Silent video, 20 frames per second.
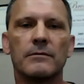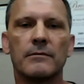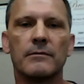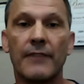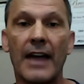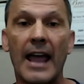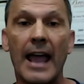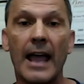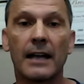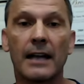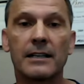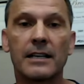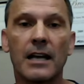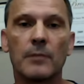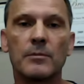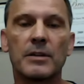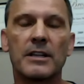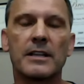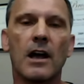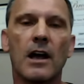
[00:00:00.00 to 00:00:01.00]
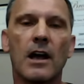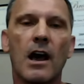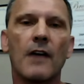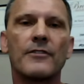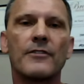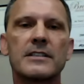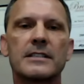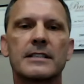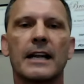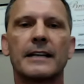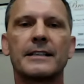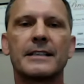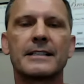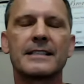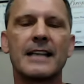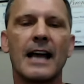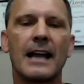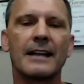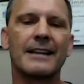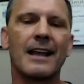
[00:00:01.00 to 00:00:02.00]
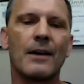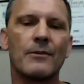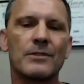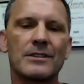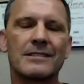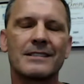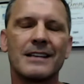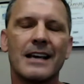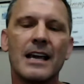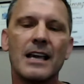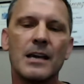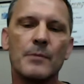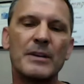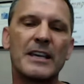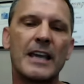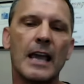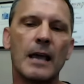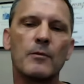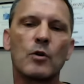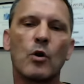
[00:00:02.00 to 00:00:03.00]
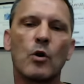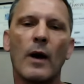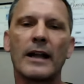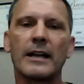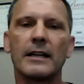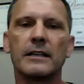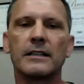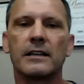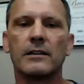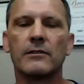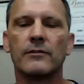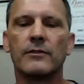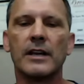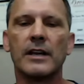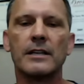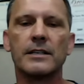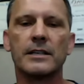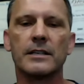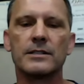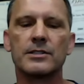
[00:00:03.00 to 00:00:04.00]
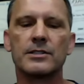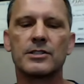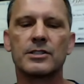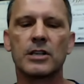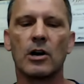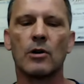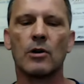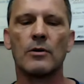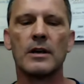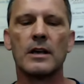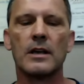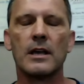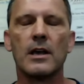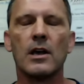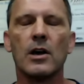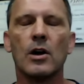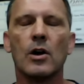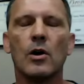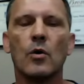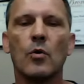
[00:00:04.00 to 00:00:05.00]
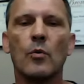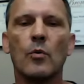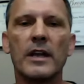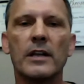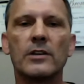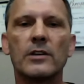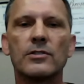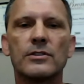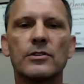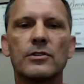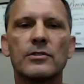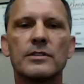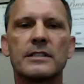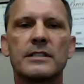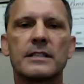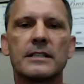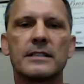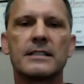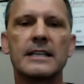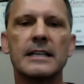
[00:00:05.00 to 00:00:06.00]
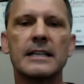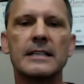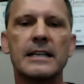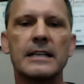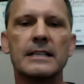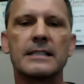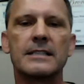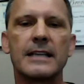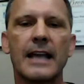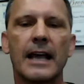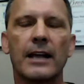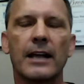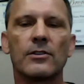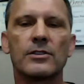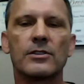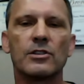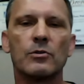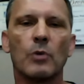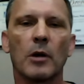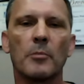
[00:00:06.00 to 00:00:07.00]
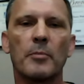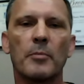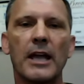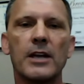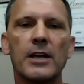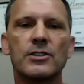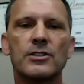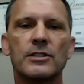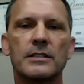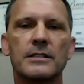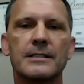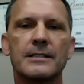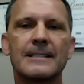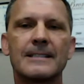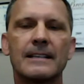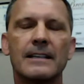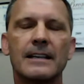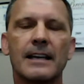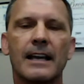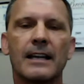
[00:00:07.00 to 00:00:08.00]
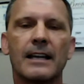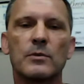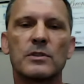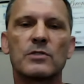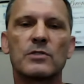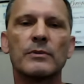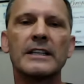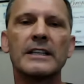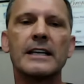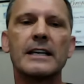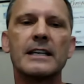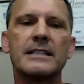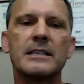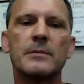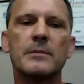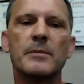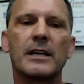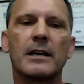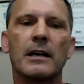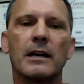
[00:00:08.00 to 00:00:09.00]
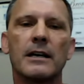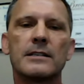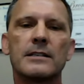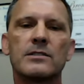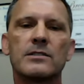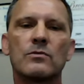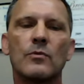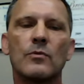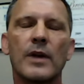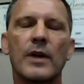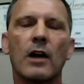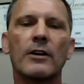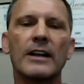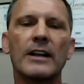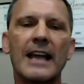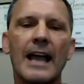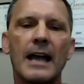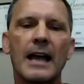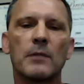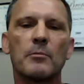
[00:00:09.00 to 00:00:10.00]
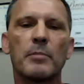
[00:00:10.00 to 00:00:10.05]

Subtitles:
van come to the office, and I decided it became quite inconvenient. So we introduced the CT scanner to our patients, and it was really easy because we already had a